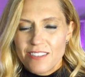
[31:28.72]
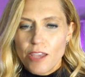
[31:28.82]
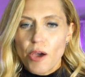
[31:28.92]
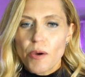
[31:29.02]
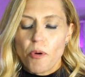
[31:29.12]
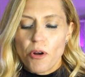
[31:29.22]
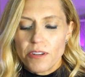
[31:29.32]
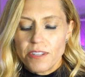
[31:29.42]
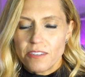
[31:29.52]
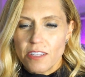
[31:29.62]

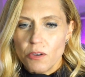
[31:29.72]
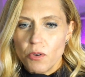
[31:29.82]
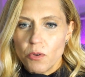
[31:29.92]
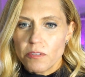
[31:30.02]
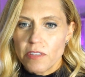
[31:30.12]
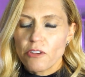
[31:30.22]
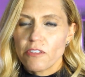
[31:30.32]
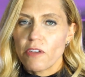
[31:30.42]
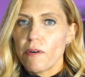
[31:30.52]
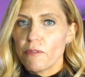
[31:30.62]
important to set
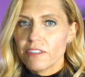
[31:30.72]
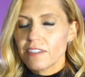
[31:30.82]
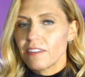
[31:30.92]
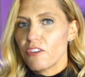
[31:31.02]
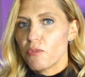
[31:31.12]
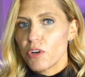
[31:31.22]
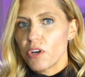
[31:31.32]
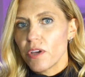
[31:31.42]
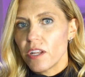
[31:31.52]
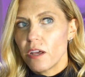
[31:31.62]
yourself up for success when you're
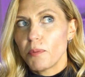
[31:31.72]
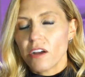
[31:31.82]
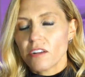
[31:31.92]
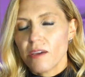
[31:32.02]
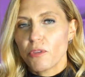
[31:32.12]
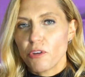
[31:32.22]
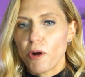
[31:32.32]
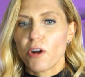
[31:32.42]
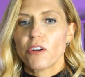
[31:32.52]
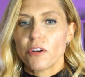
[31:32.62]
in a block time with your
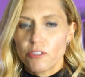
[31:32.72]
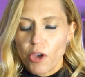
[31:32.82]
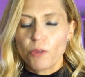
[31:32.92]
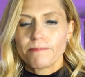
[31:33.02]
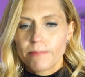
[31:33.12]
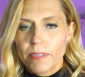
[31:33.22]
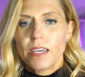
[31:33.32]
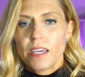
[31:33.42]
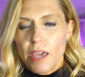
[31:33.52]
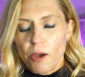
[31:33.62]
partner. So
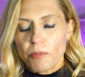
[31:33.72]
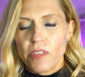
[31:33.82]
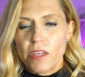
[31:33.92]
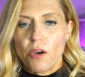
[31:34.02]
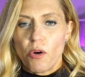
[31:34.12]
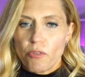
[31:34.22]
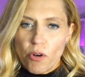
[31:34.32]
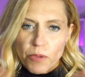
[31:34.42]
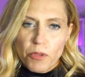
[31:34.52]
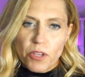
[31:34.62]
it helps the
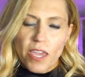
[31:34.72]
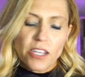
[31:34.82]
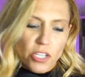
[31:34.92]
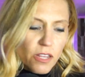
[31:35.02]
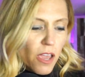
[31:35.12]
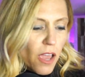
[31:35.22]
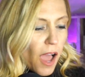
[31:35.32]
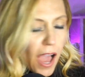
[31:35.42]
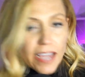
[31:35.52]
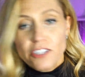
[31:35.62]
overall communication.
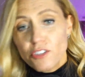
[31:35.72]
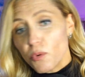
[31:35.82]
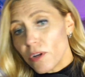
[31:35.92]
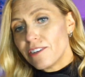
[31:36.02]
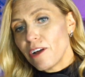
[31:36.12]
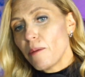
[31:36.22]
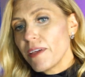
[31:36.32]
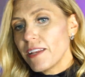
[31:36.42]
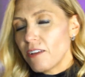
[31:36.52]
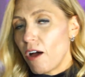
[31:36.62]
I do want to jump
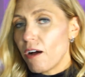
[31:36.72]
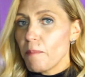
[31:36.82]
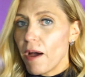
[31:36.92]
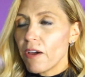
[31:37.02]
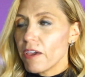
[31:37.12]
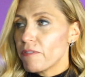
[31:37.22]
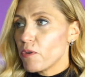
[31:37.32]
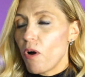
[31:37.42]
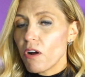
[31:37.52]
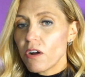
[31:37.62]
in and talk about if
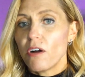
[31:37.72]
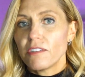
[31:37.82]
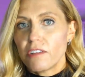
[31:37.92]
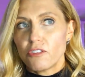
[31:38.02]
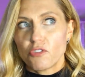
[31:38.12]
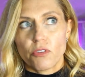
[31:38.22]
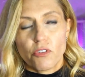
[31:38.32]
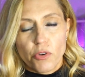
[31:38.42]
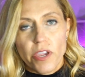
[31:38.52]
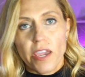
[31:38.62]
you are a content
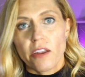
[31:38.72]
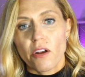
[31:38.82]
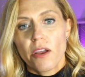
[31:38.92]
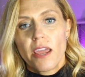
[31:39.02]
creator,